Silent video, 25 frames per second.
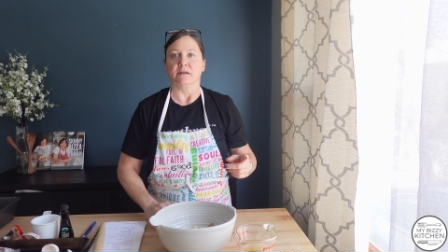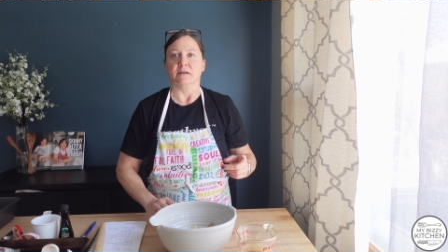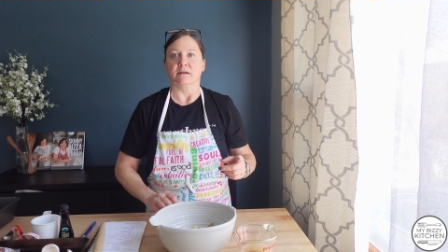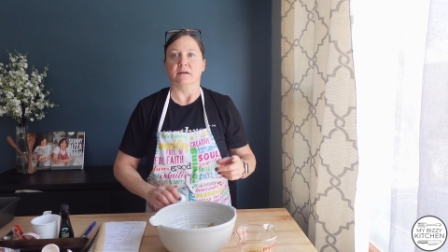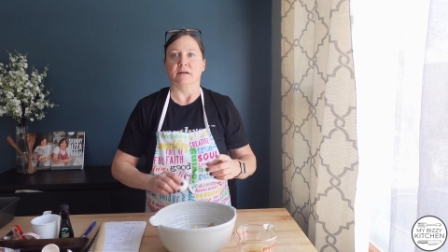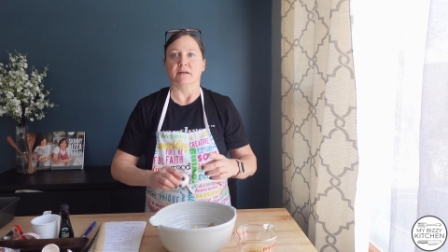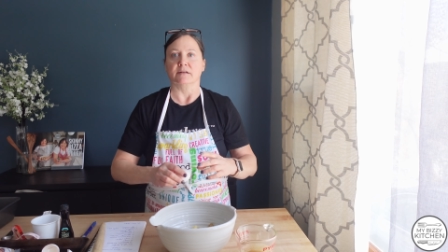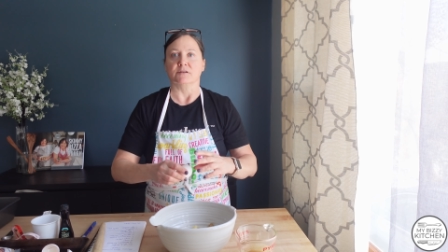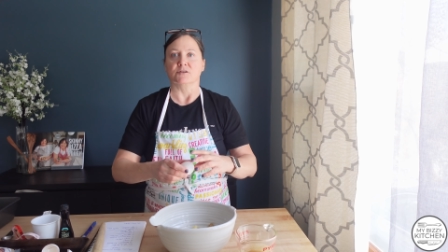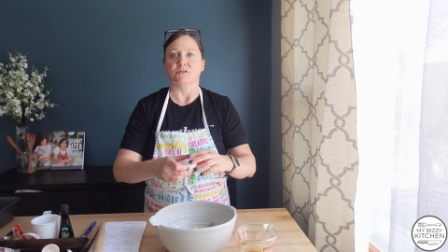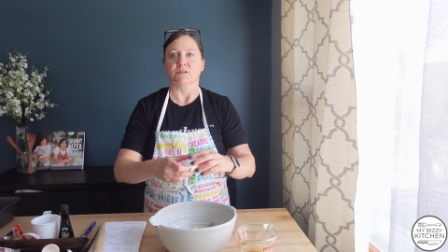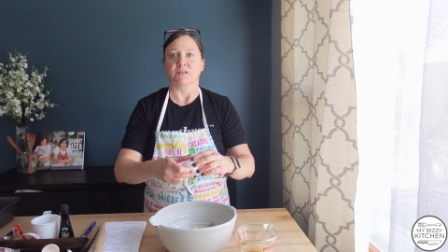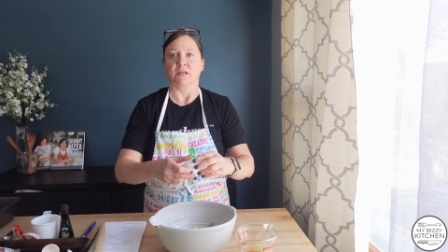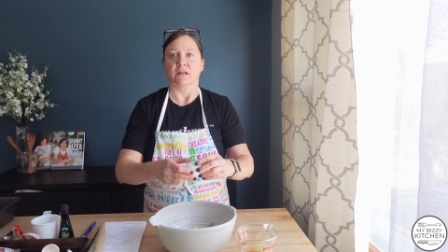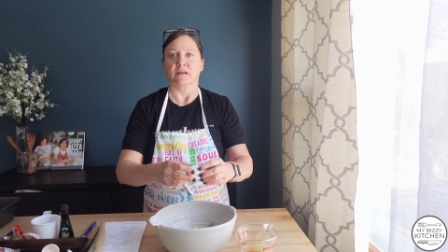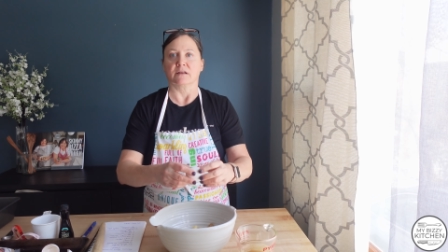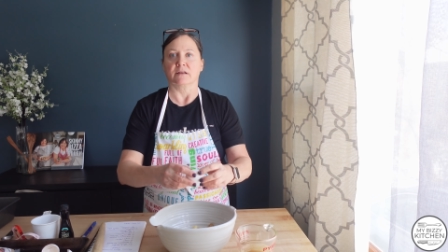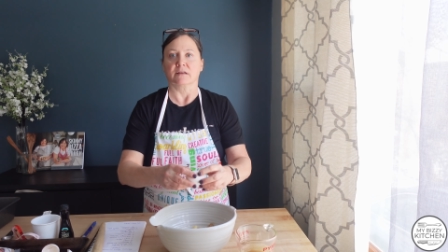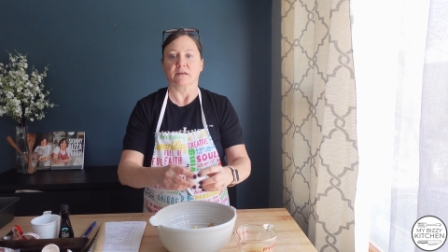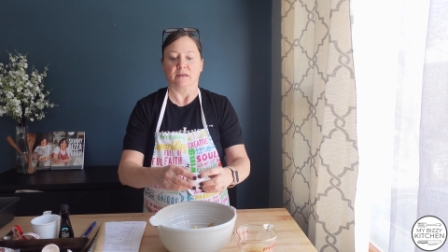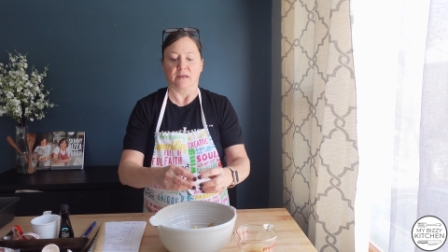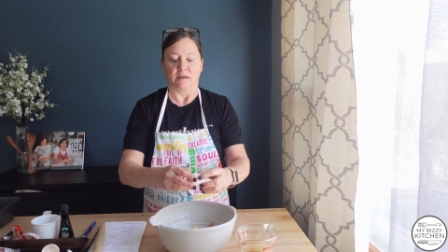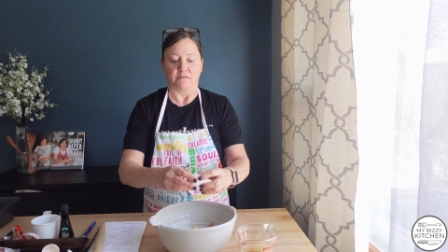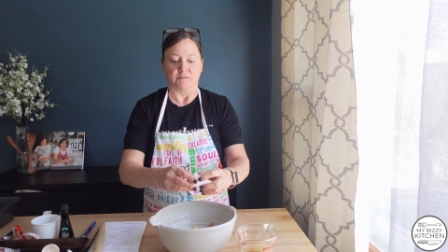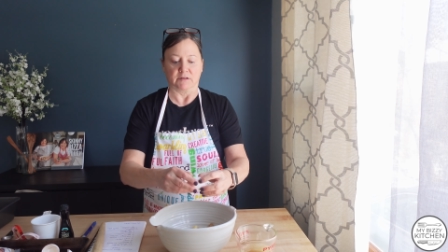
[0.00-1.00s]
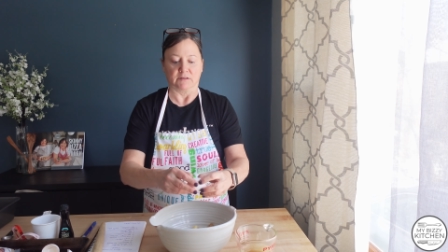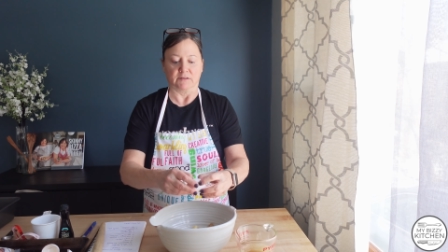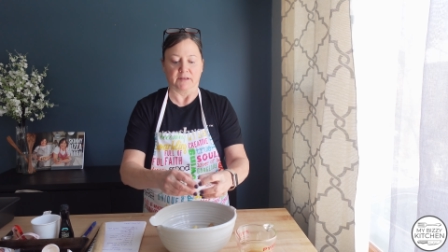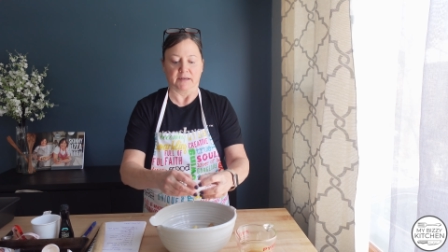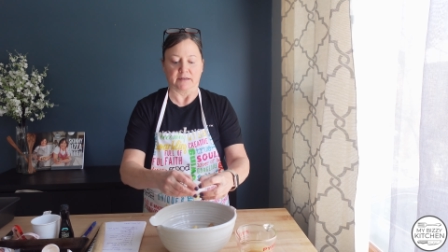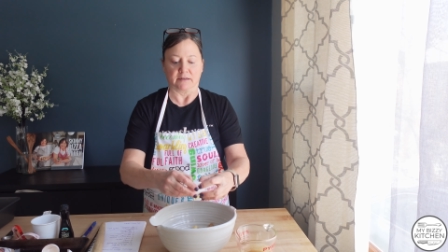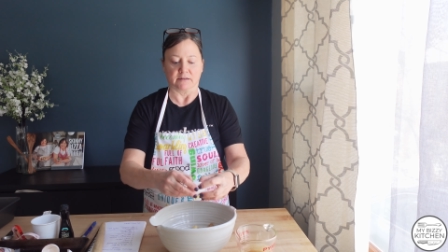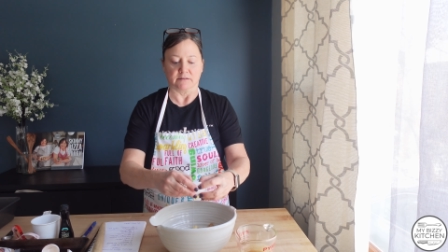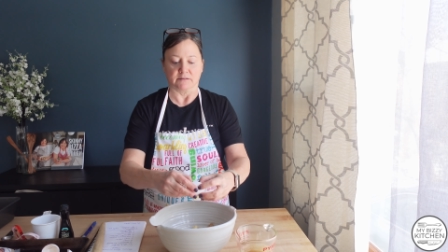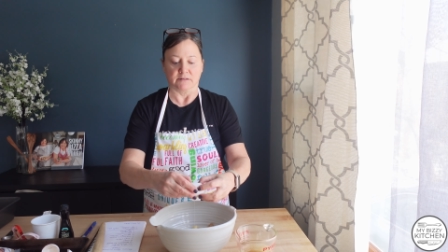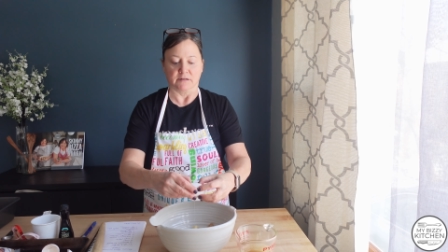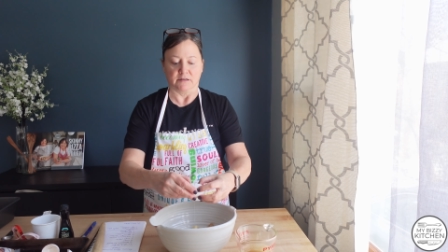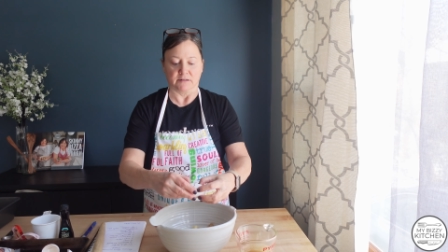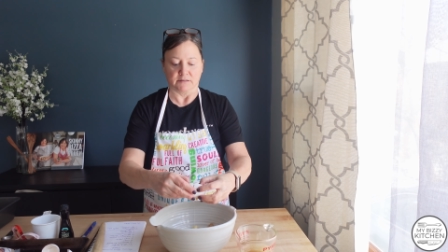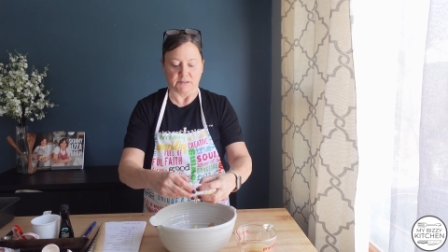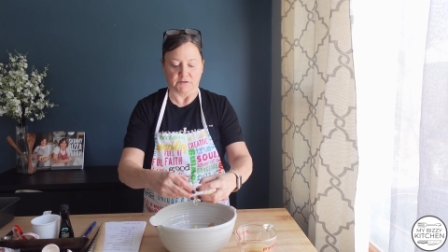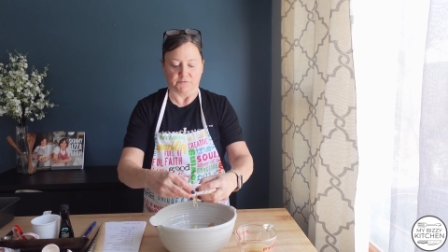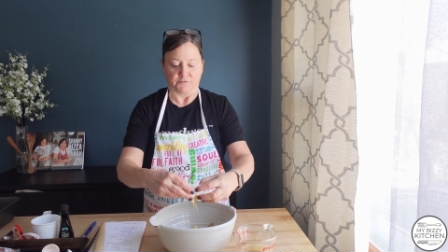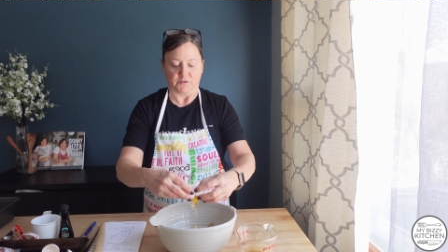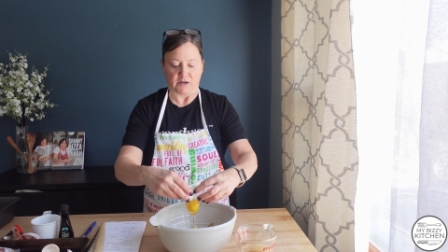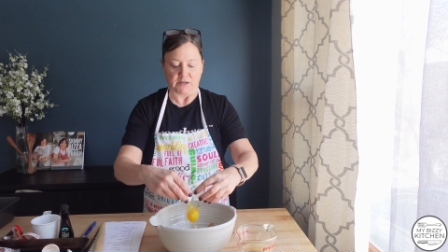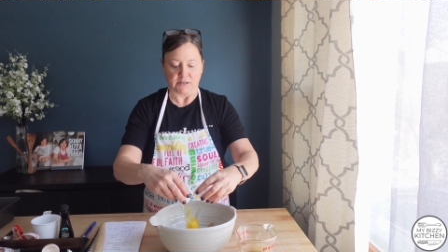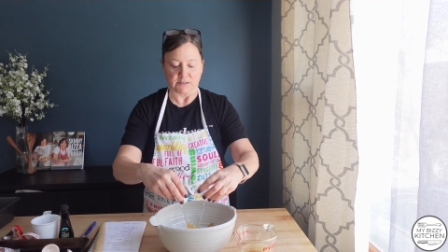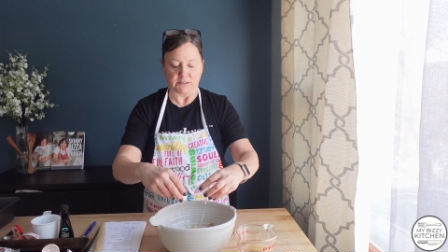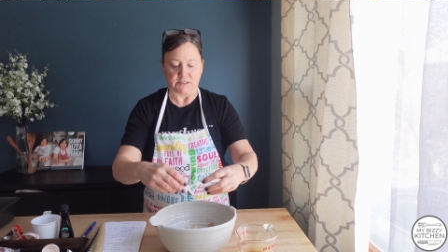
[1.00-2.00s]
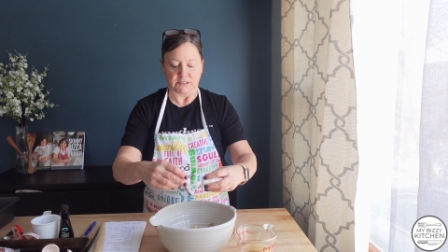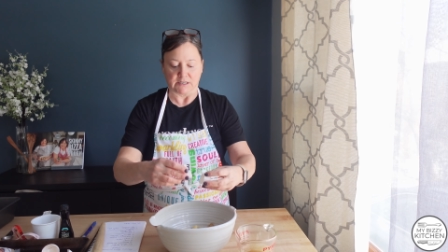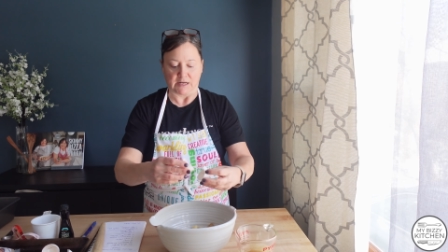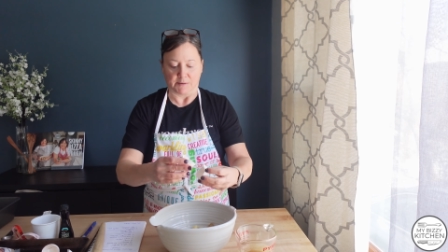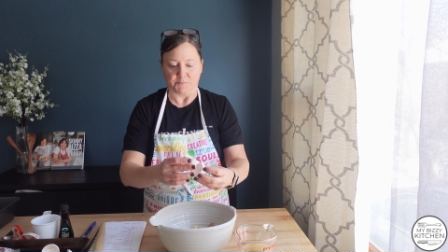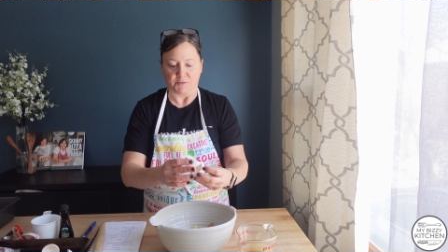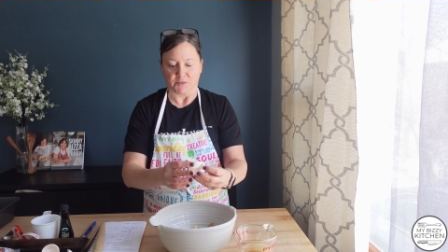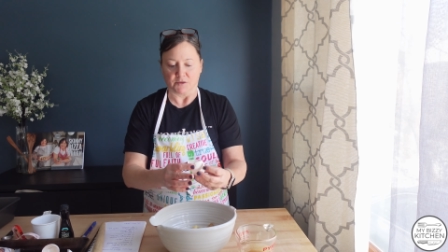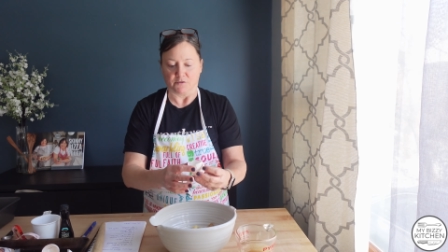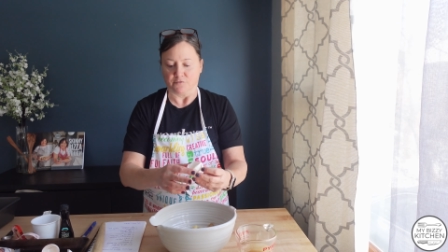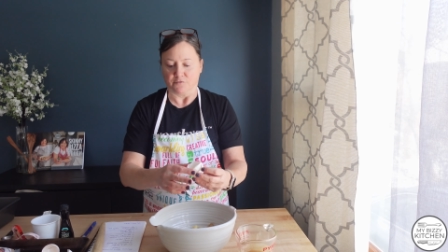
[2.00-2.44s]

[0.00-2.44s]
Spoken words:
and you said it gave it like a different depth of flavor.